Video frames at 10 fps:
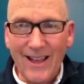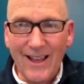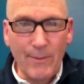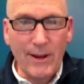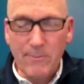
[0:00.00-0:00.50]

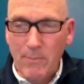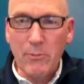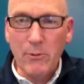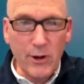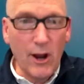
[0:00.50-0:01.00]
I mean,
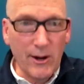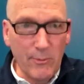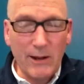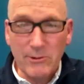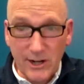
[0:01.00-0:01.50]
people are talking
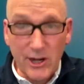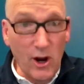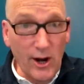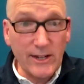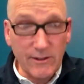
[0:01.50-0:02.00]
when I was at a
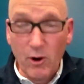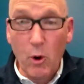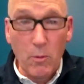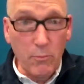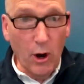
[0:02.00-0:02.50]
young age of
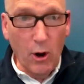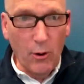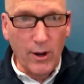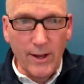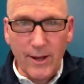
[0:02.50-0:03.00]
going pro.
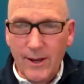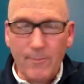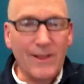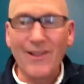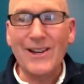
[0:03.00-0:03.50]

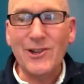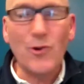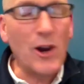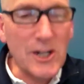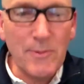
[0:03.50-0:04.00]
But like
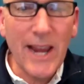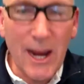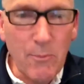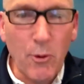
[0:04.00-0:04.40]
drugs became more